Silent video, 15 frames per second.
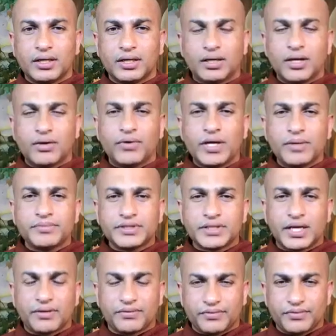leave
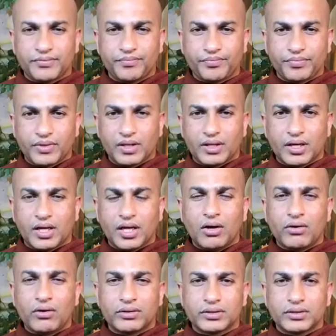himself
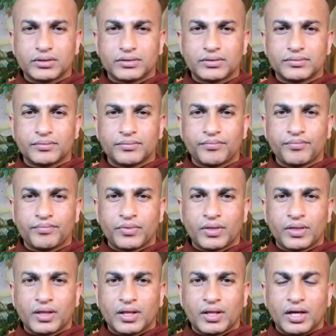alone.
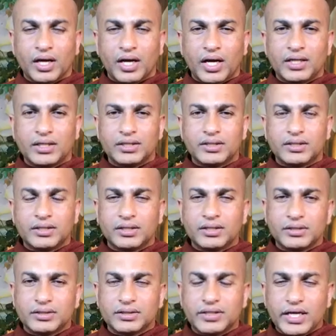And
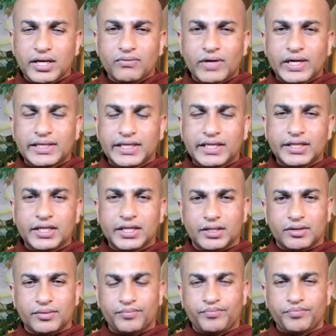then what he
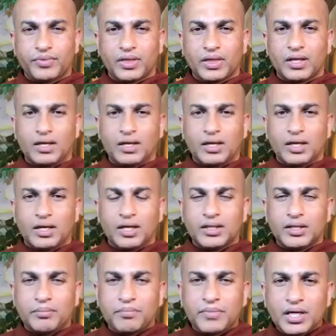did? In
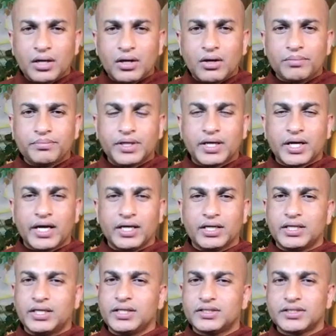the middle of the night,
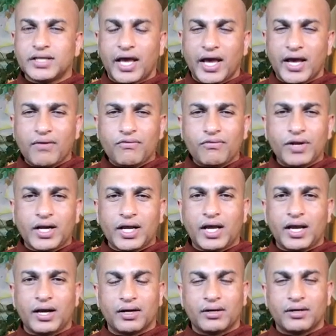it's a heavy
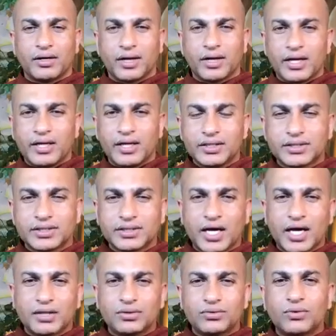rain, and he
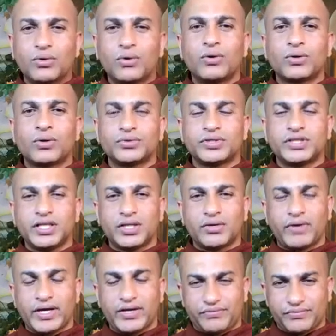start to go to see the
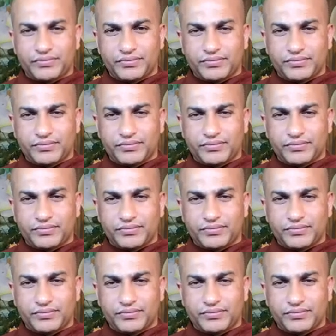wife.